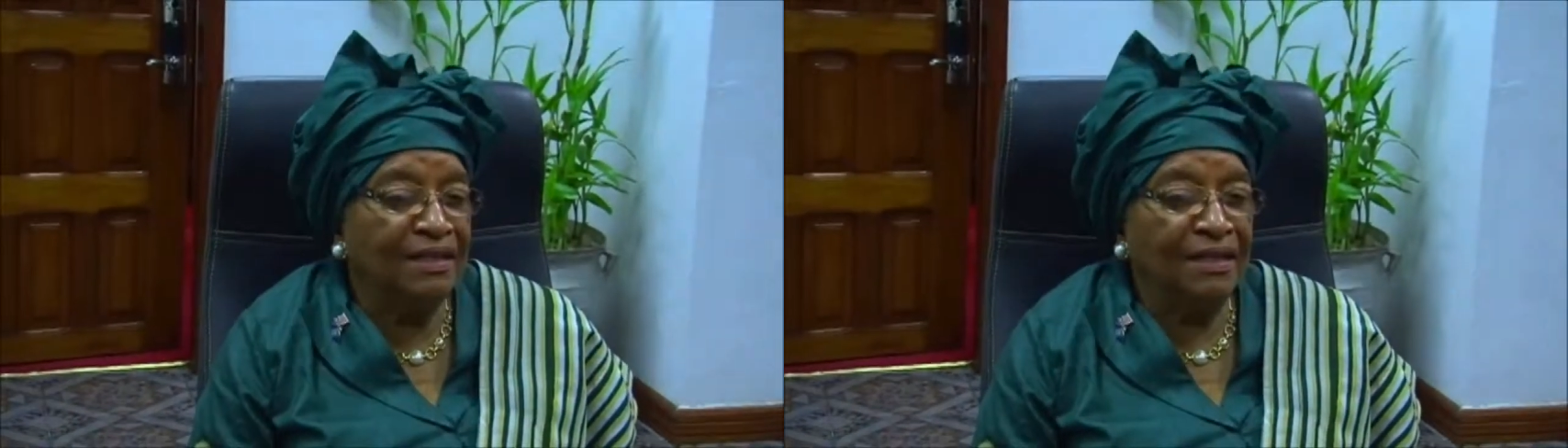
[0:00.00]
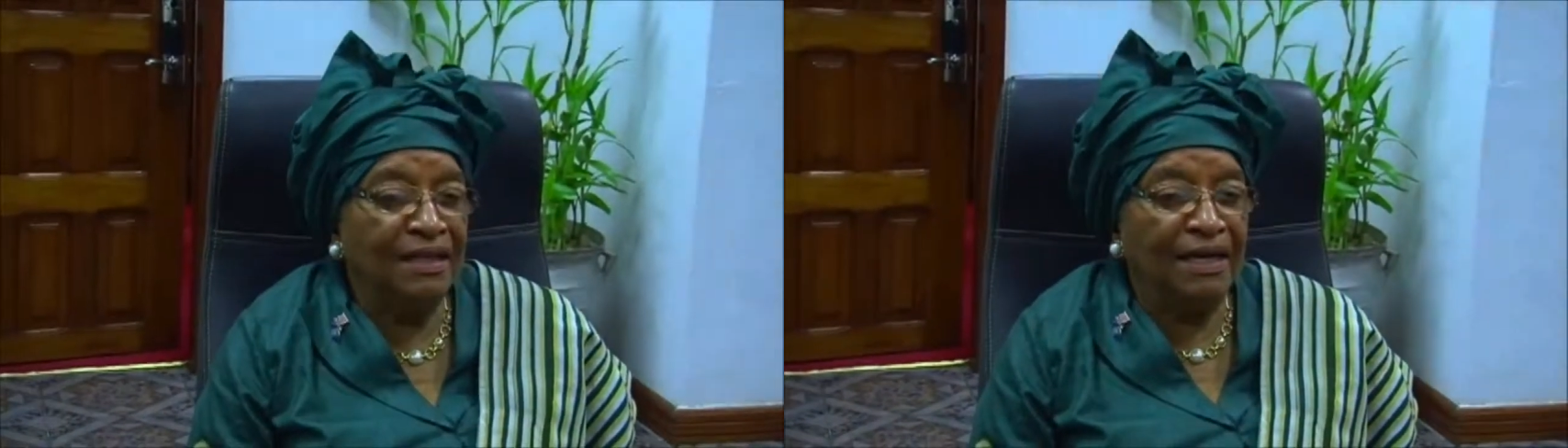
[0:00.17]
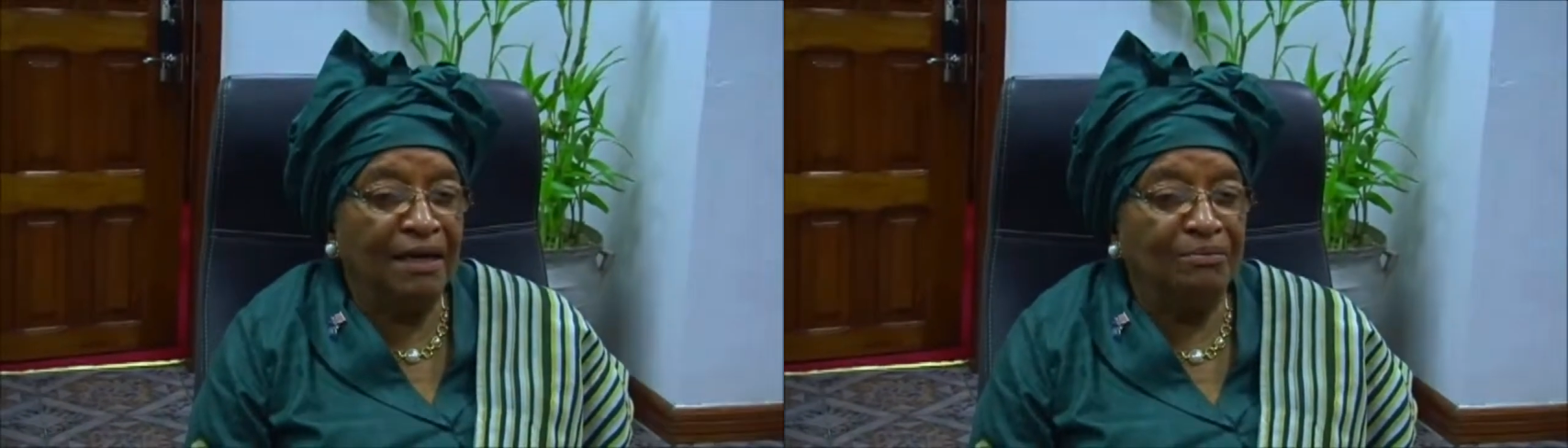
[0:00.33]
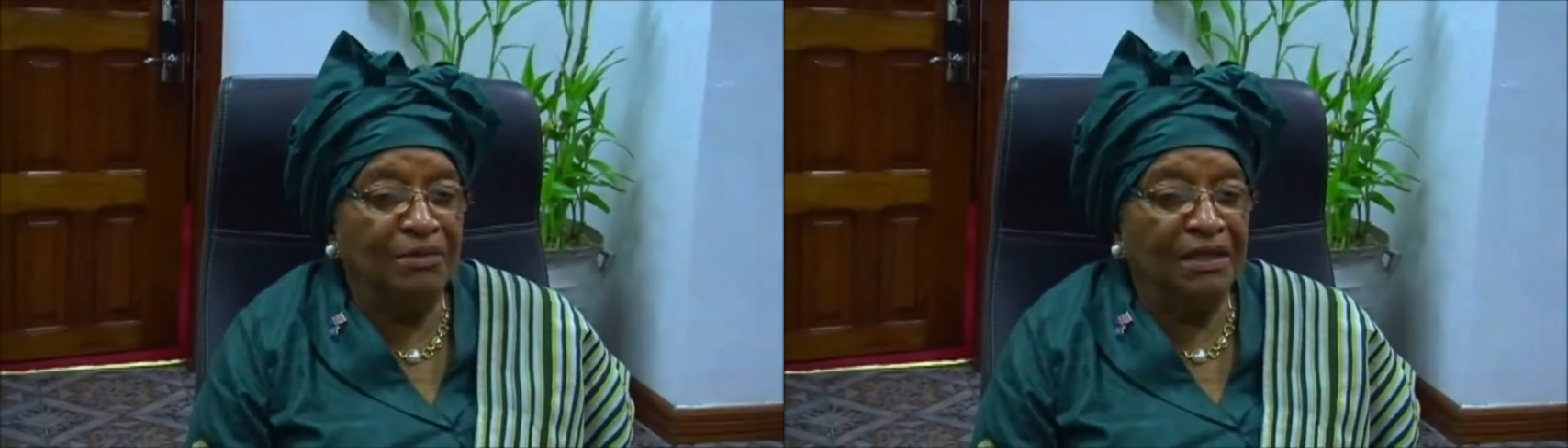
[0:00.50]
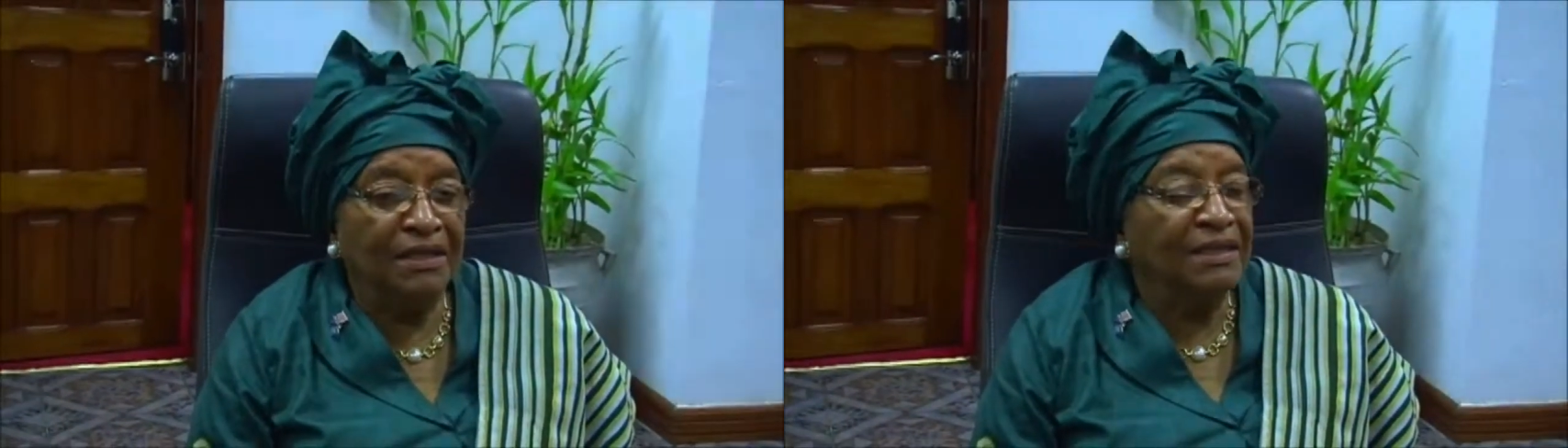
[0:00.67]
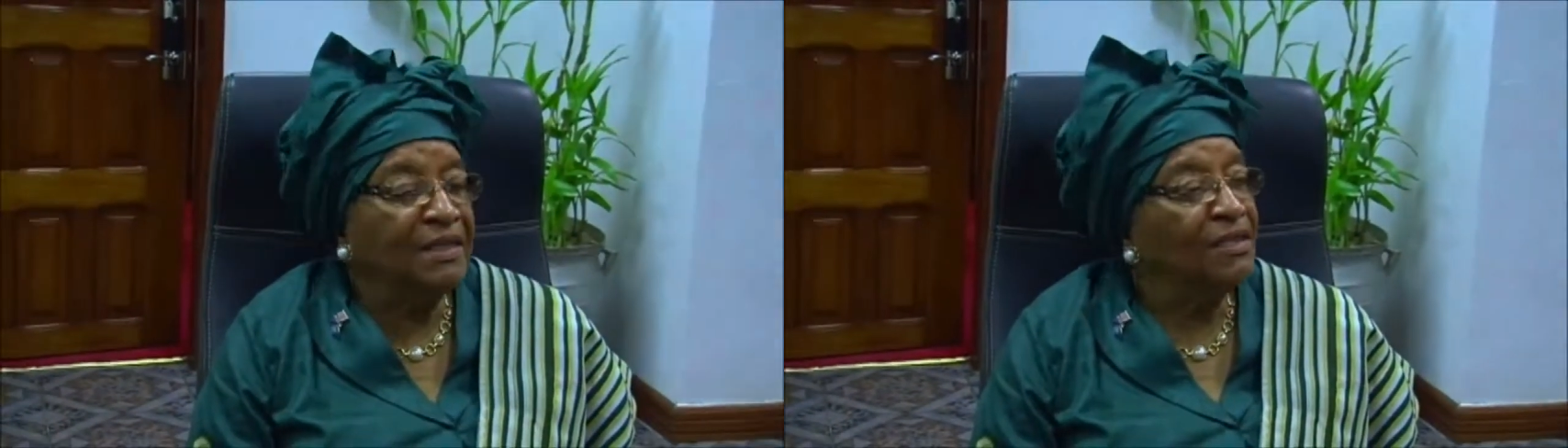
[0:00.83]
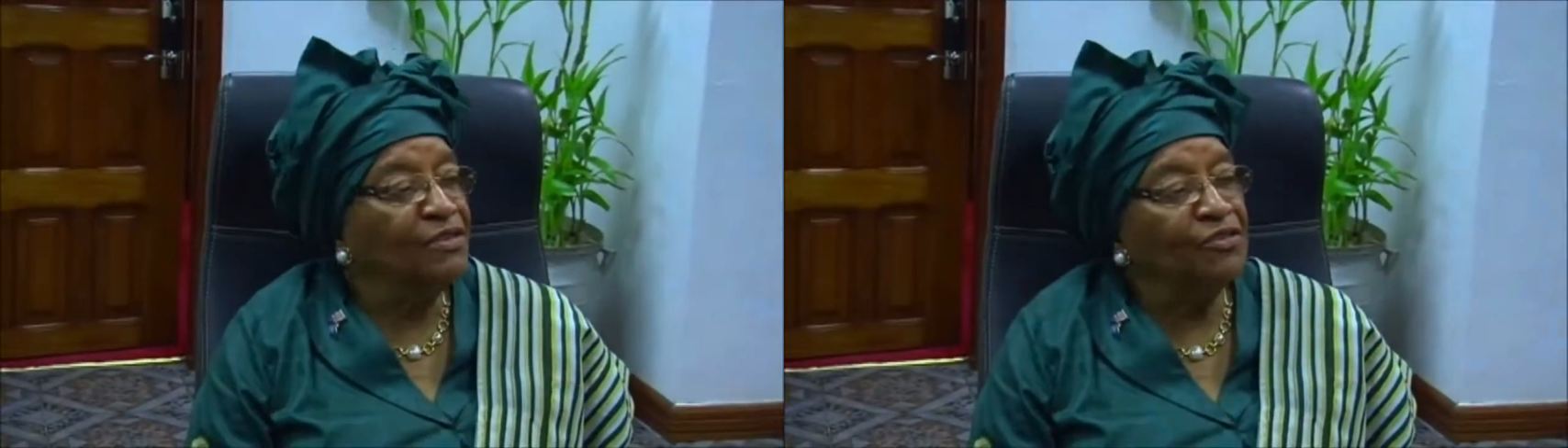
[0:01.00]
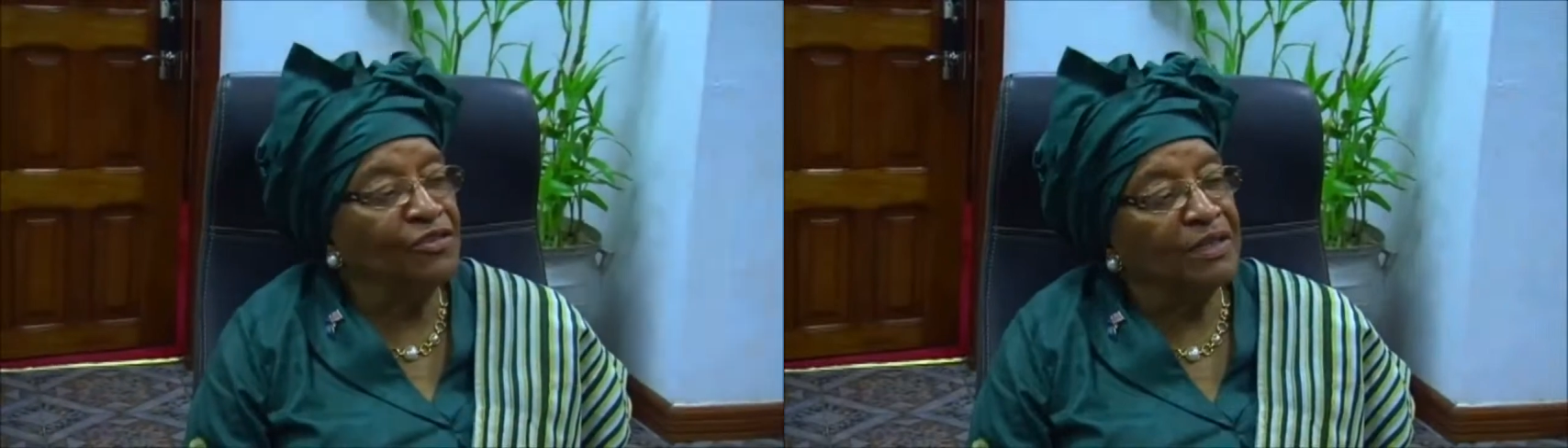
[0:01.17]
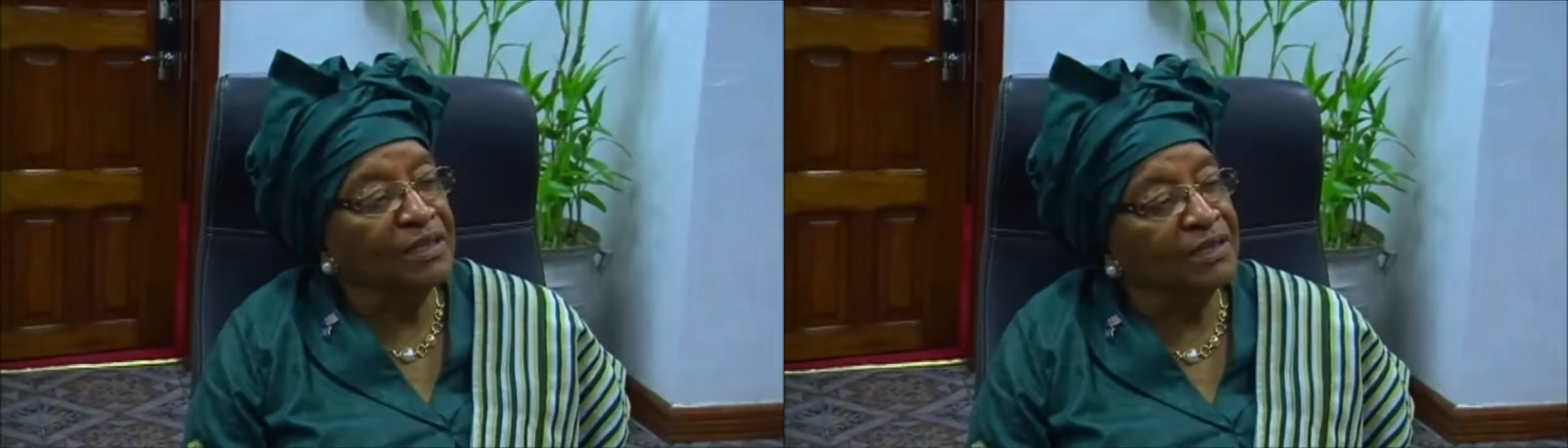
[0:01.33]
that are happening in the
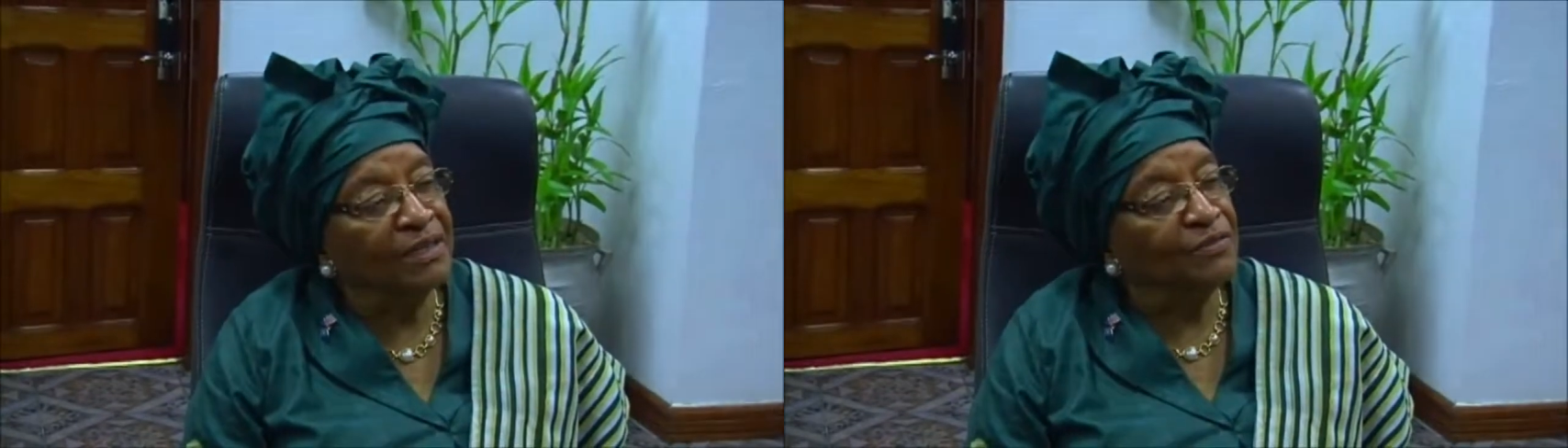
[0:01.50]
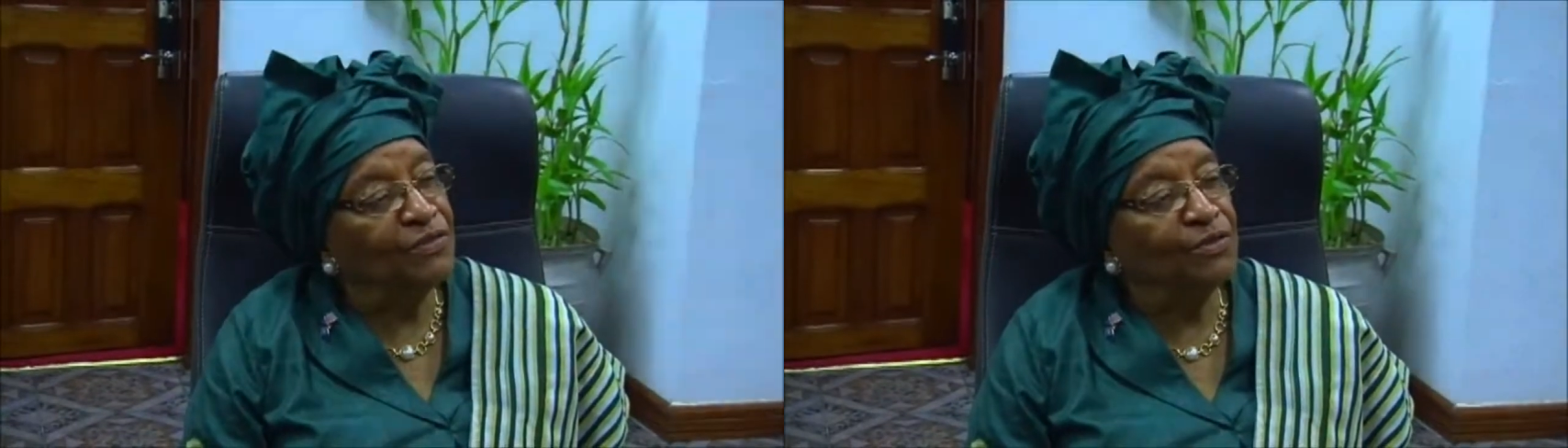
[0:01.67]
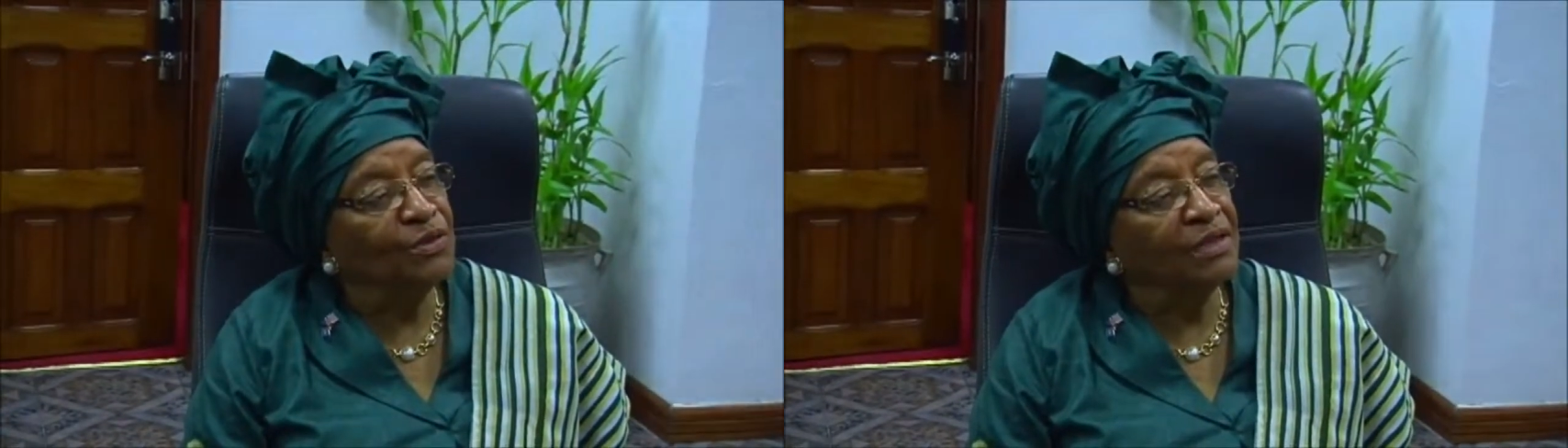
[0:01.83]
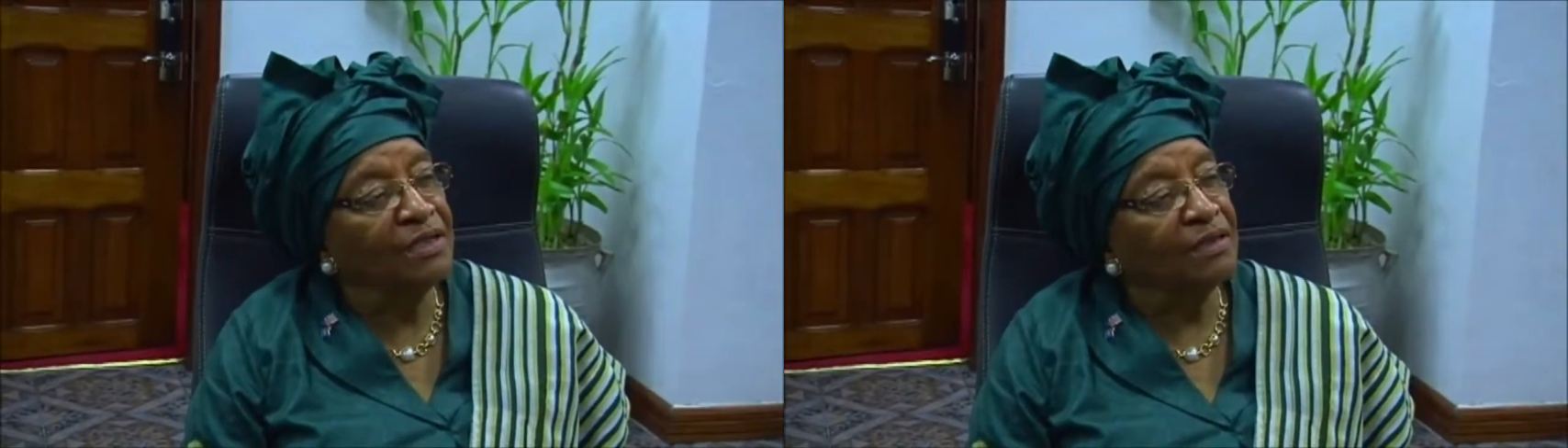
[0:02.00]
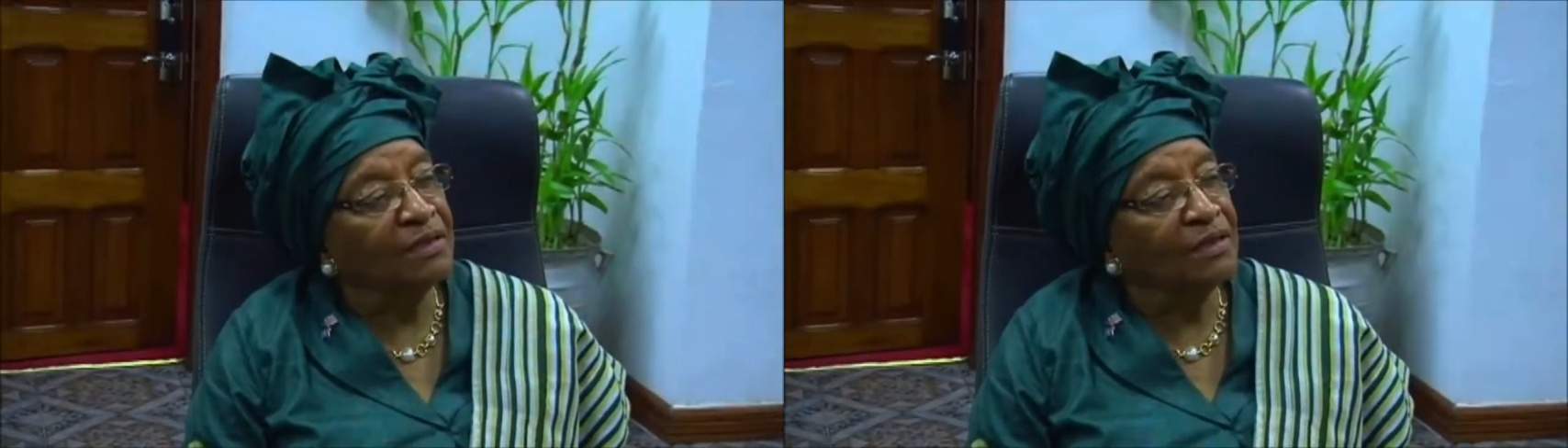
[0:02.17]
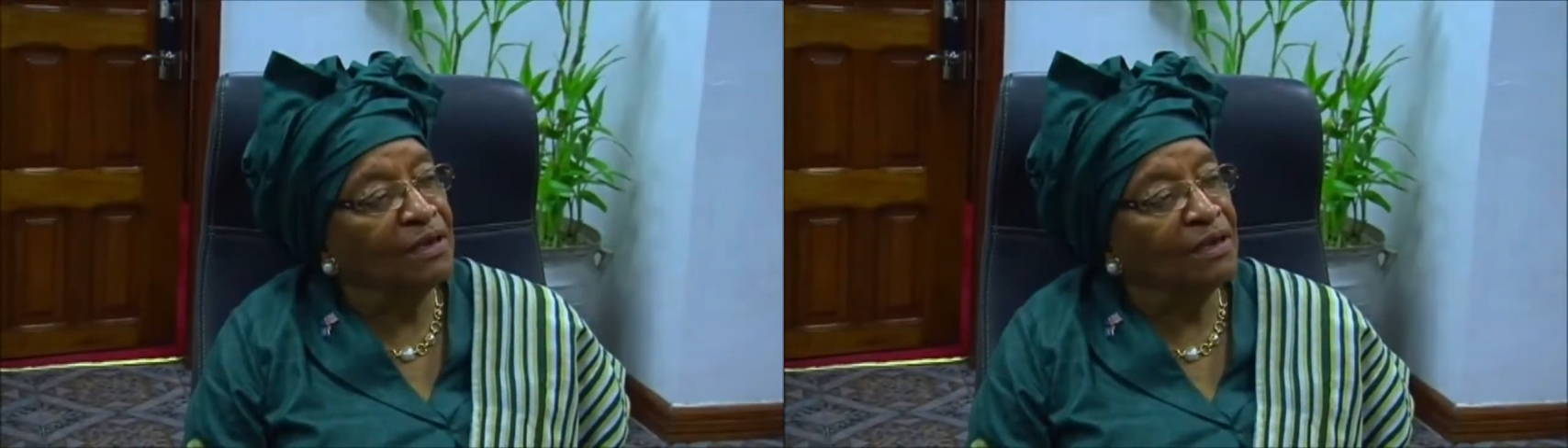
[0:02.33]
country, and if you can